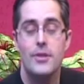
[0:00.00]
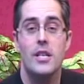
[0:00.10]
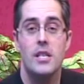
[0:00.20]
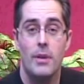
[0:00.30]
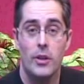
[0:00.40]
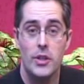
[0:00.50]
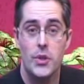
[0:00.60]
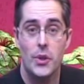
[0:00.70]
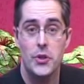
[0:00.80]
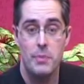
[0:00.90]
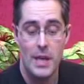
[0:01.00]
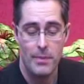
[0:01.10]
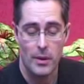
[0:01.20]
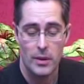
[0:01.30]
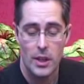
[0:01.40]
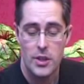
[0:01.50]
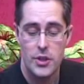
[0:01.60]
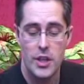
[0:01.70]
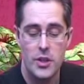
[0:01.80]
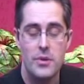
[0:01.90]
how Jezebel controls people.
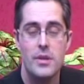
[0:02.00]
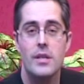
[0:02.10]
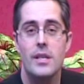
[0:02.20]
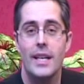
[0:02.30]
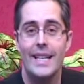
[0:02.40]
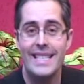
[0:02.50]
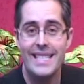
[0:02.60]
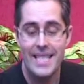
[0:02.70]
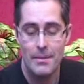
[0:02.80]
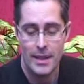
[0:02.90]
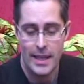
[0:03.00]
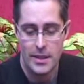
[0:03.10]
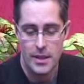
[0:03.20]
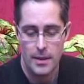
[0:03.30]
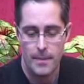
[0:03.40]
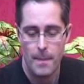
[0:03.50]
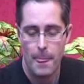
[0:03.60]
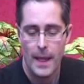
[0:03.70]
She uses intimidation.